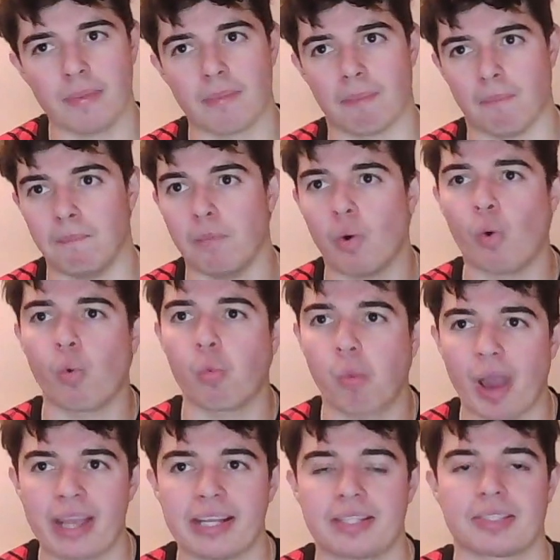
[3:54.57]
more
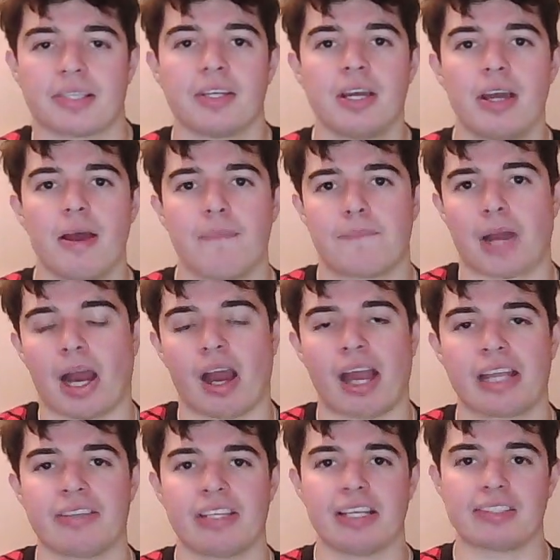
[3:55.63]
weight
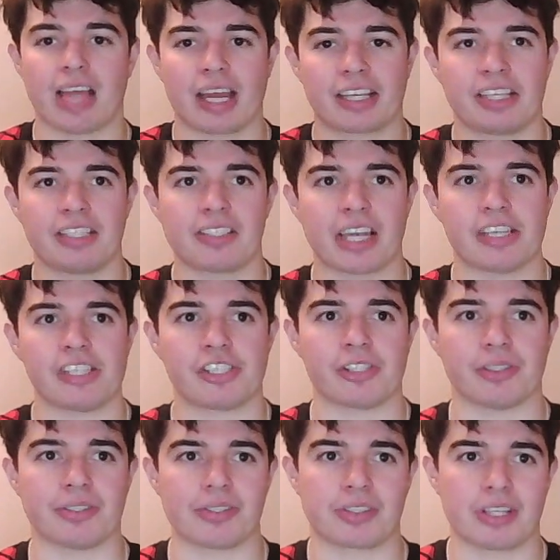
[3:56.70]
behind these
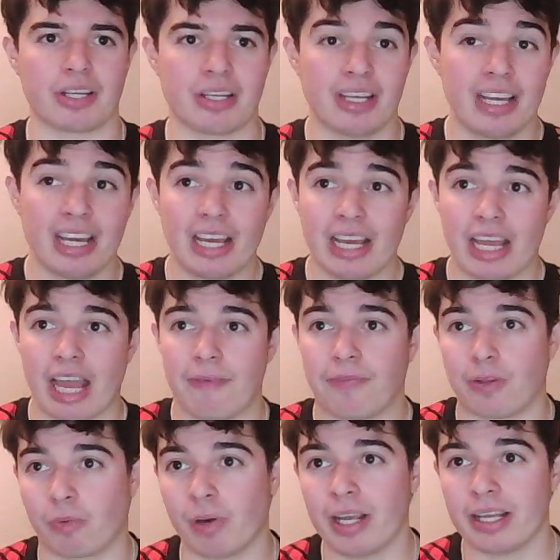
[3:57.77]
accusations. And if
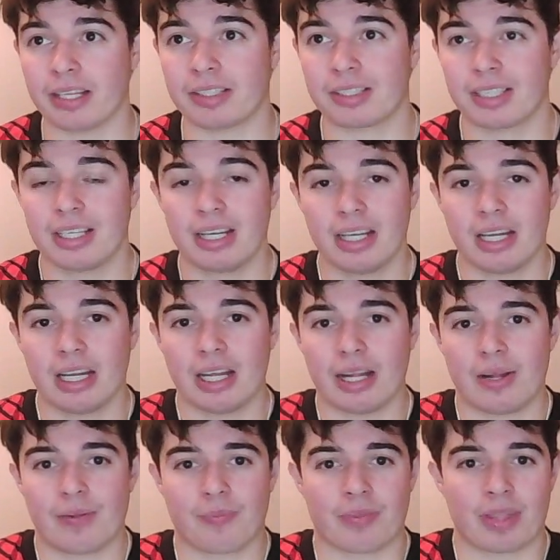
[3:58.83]
there is,
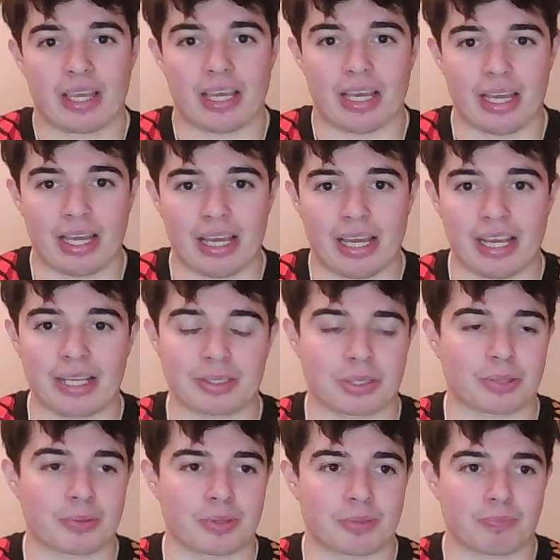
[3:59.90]

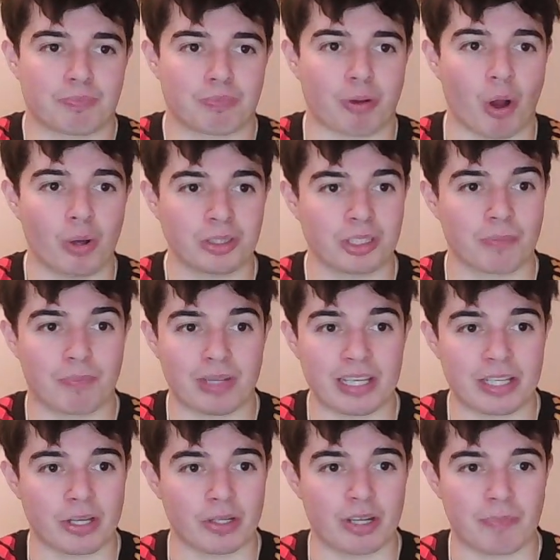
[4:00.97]
it's possibly
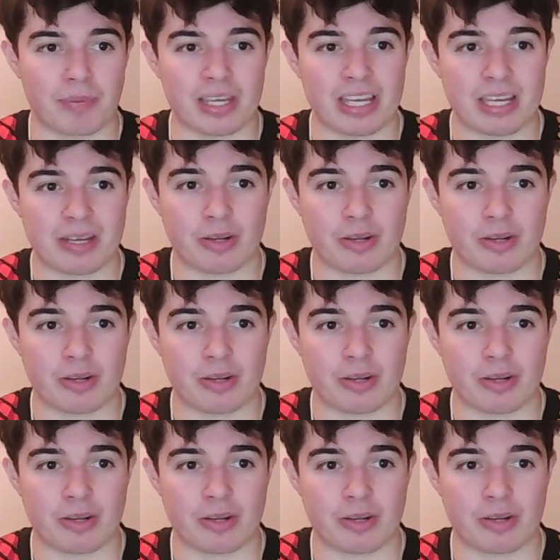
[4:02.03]
going to be